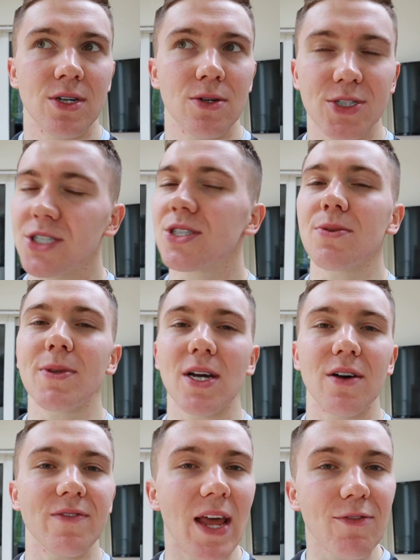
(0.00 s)
which is something
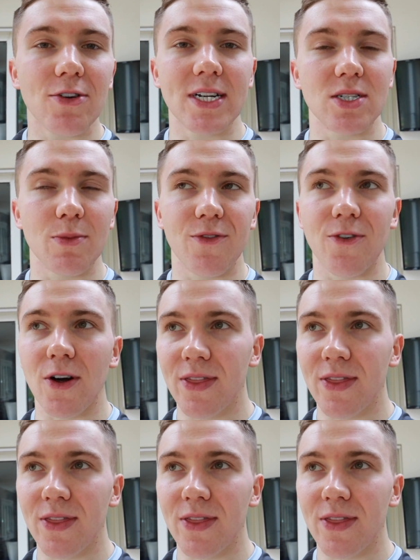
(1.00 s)
I've never really done before.